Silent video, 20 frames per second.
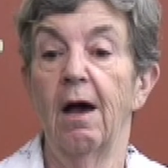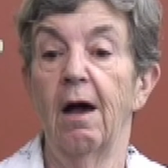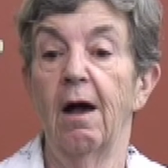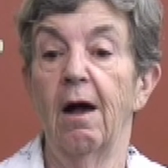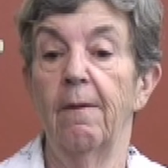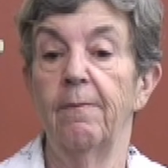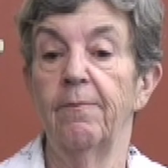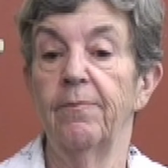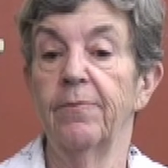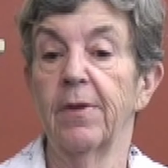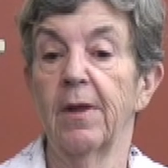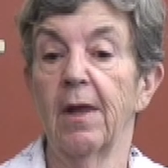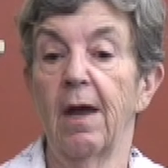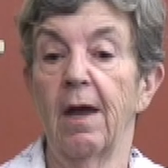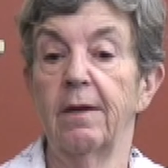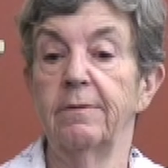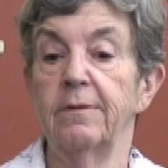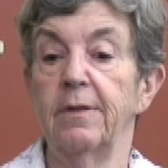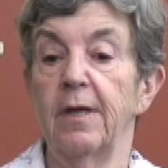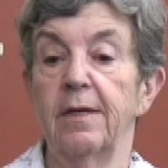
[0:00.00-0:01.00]
Um,
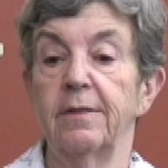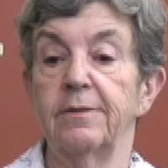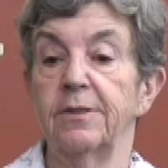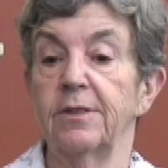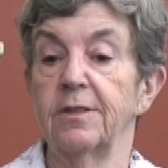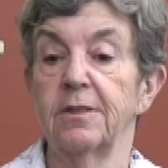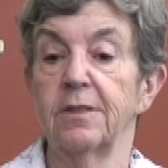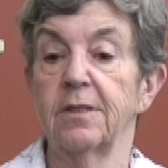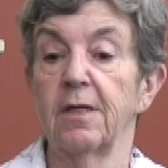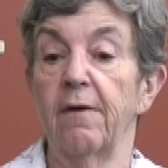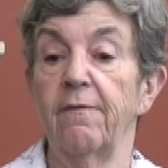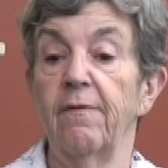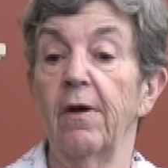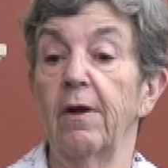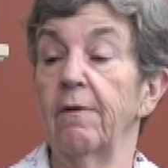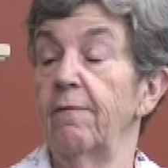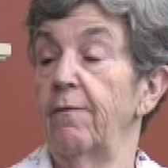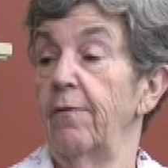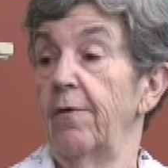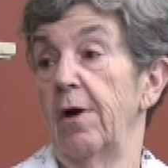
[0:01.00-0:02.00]
it just, I
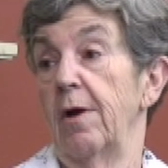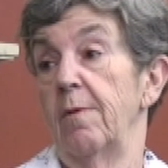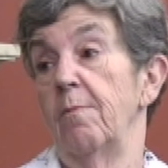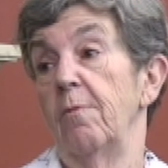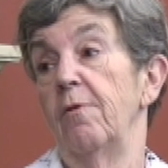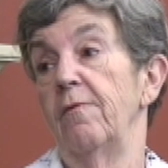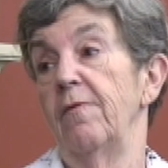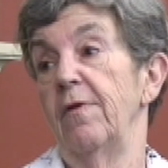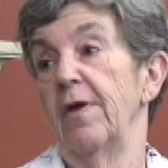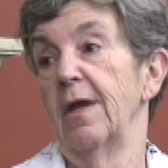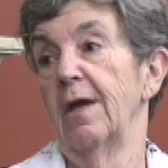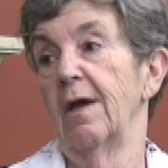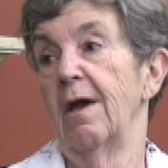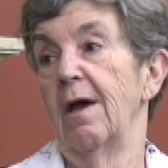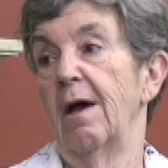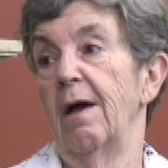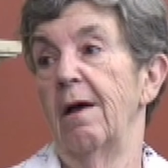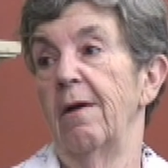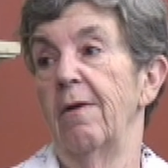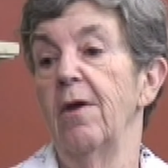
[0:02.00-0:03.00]
found it very moving.
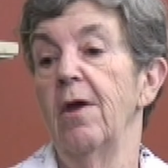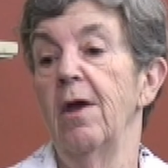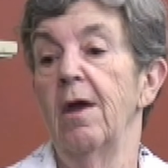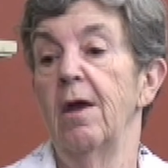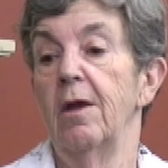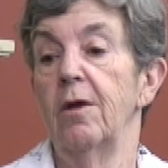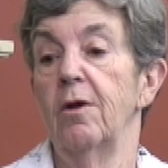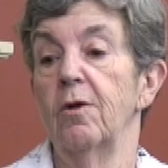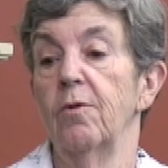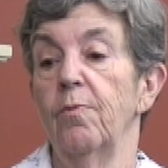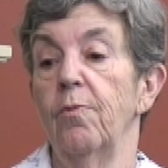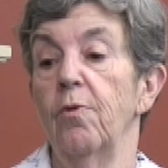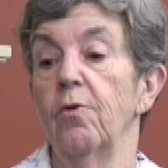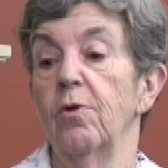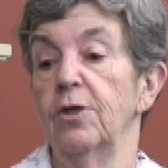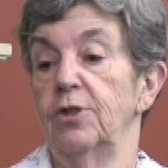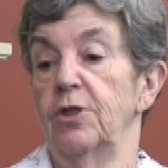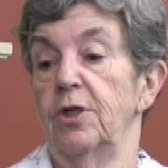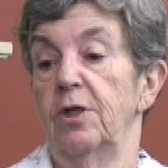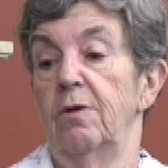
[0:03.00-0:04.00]
Uh, your
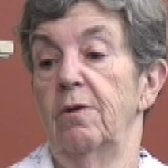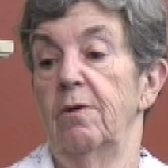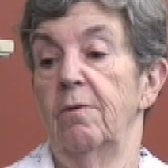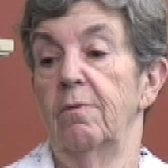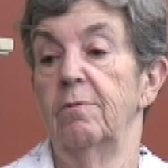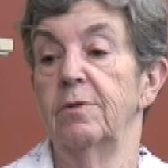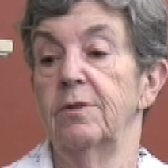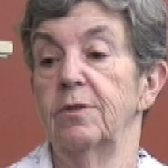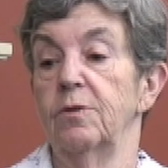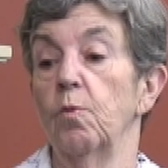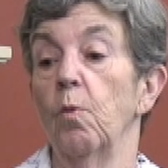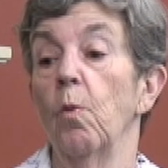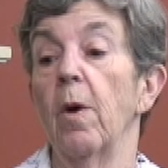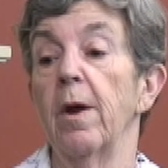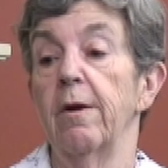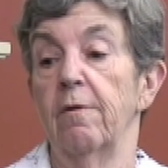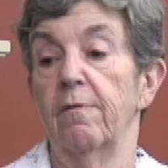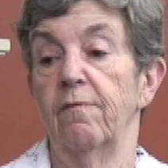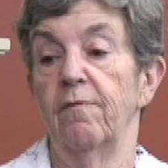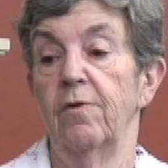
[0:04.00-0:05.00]
Portia was
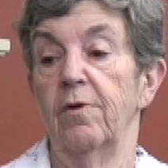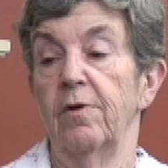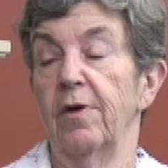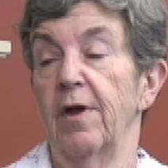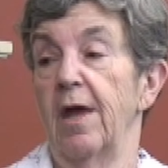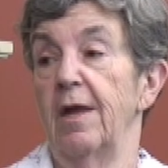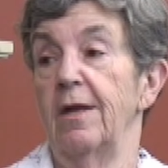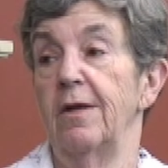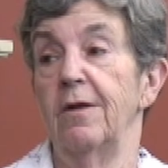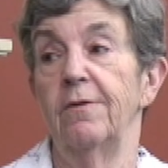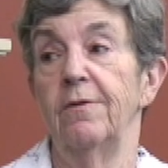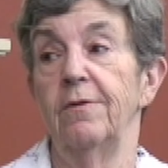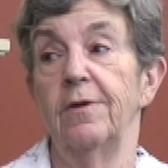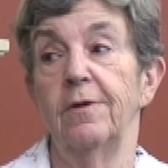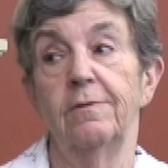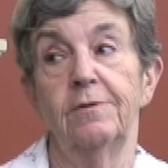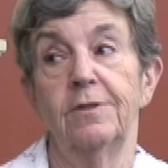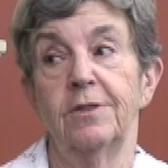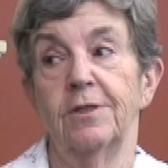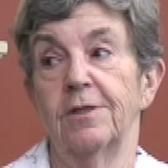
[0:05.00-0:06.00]
wonderful, and you
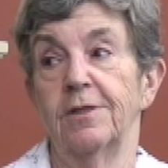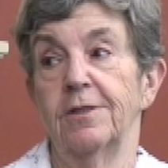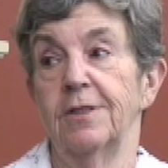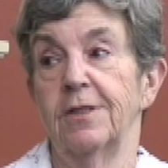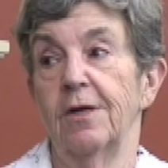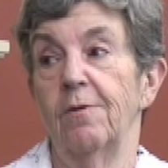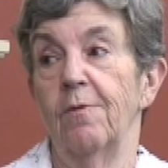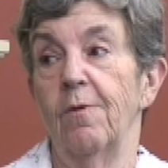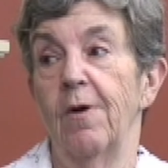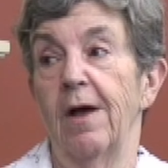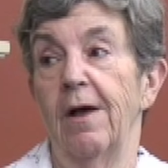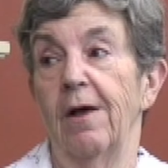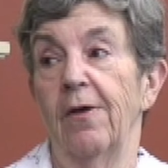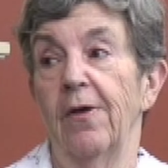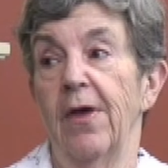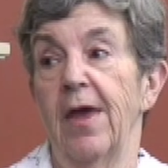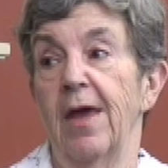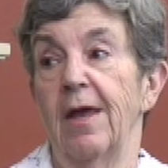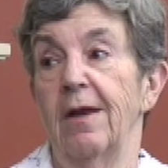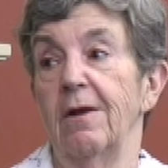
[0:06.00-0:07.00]
used her so well.
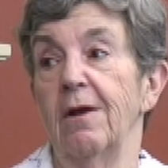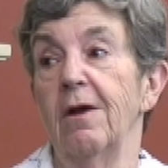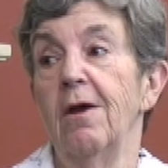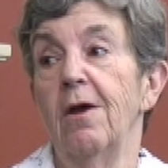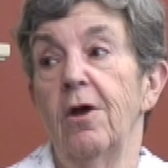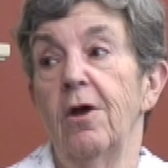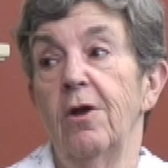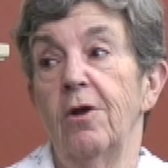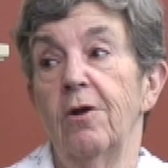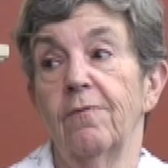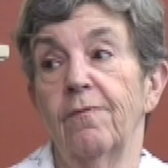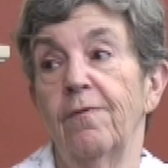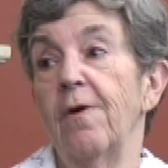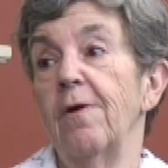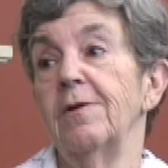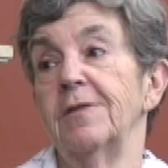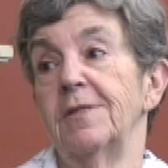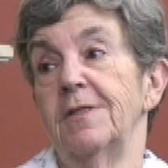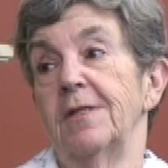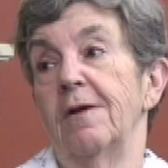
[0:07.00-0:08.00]
And your
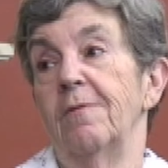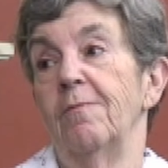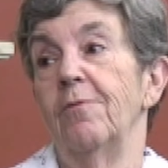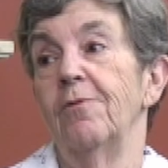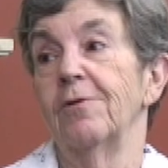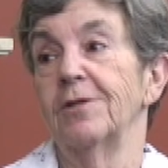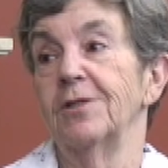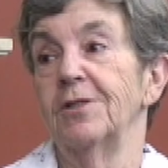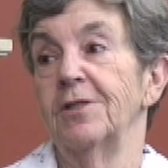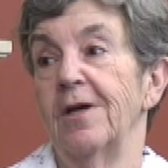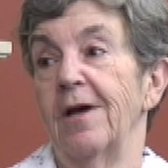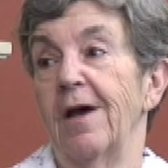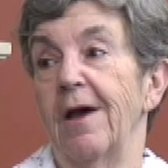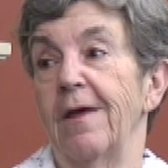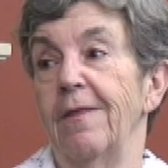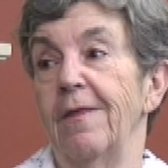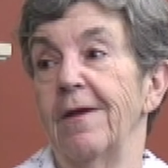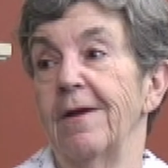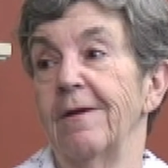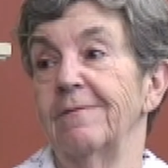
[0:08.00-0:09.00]
focus on Portia, I
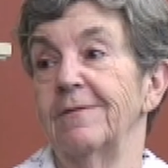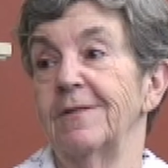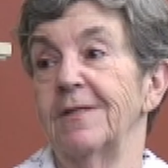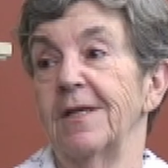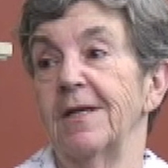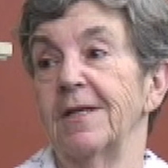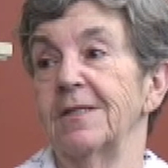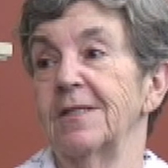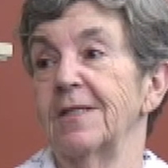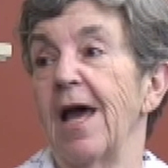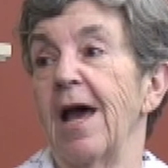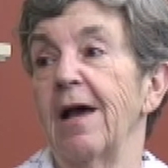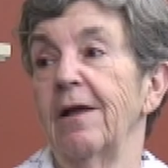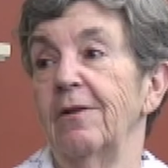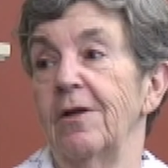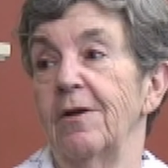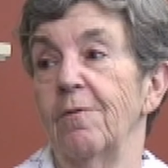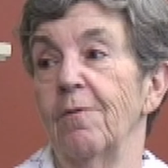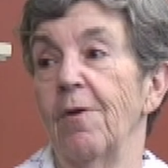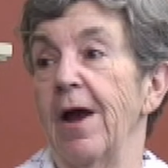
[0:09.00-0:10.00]
think, was
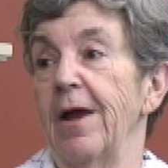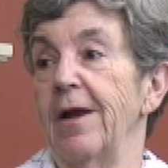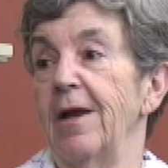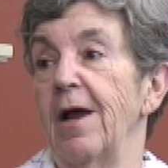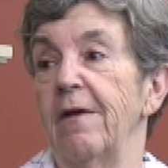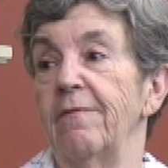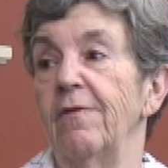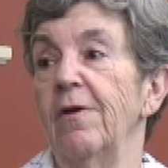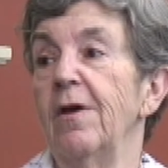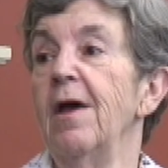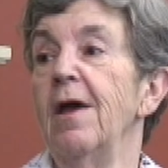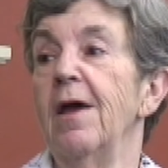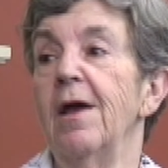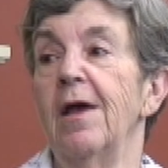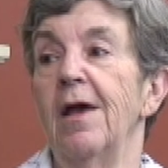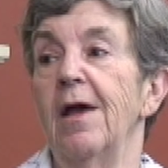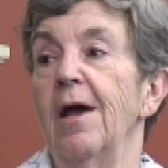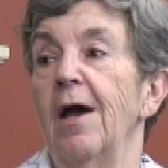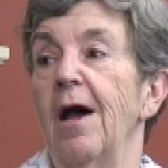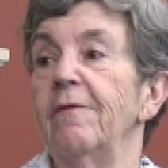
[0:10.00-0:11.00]
exactly right. I've,
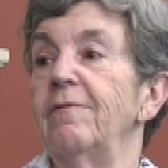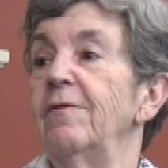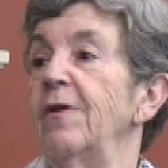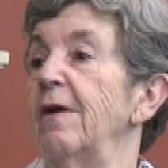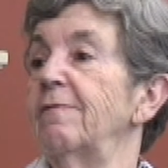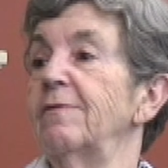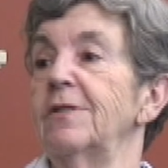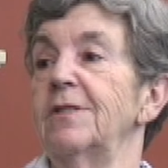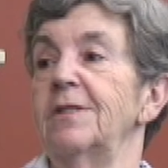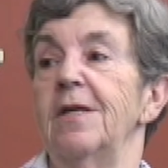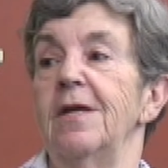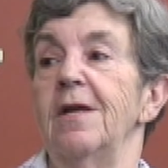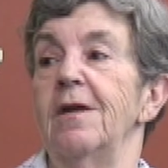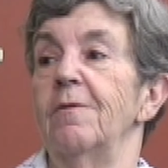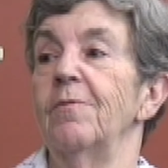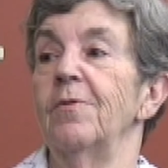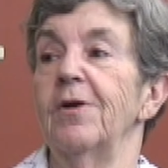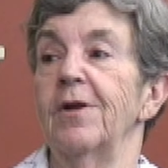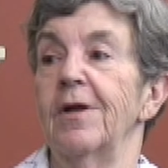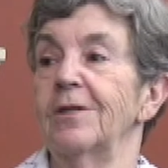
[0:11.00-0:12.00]
I've never seen a
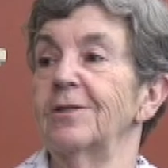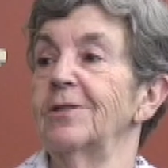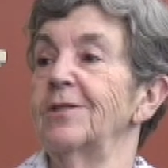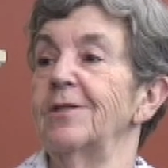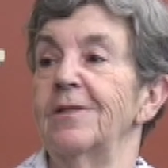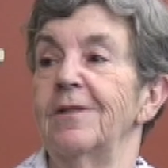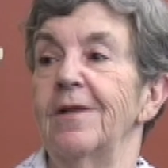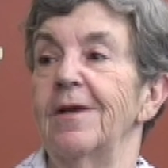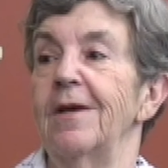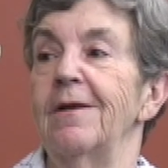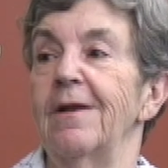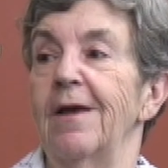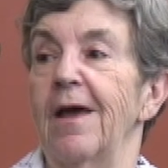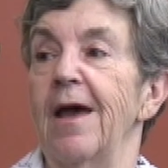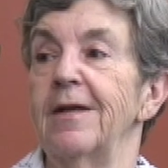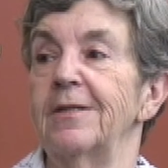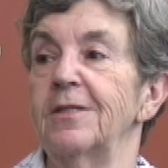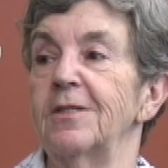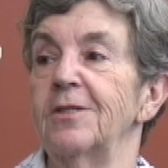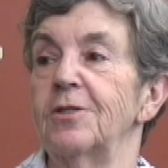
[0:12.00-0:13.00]
production that
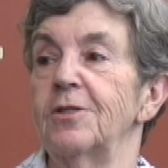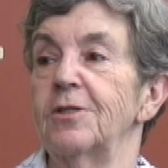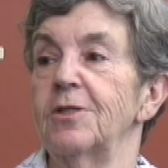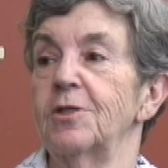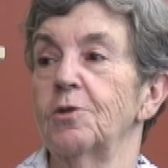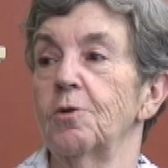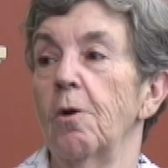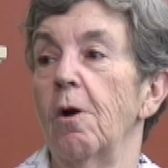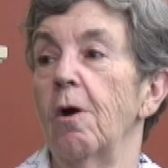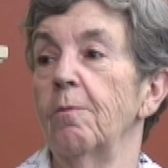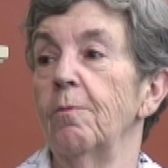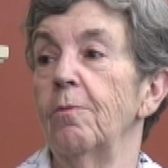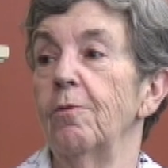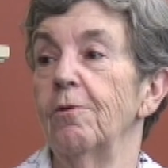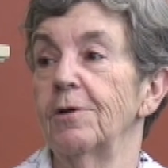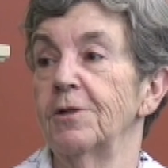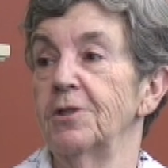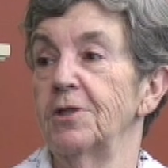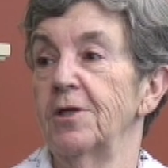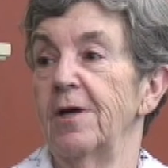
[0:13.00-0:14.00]
had such a strong
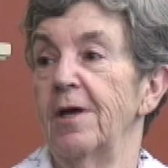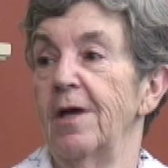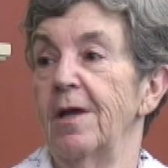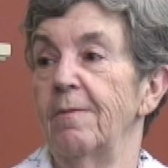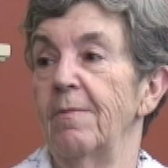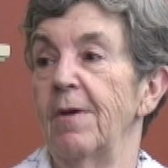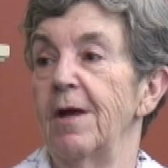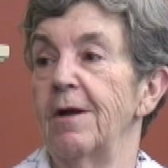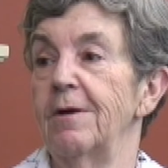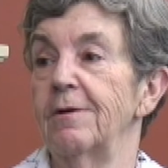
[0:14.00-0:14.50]
Portia. That that's,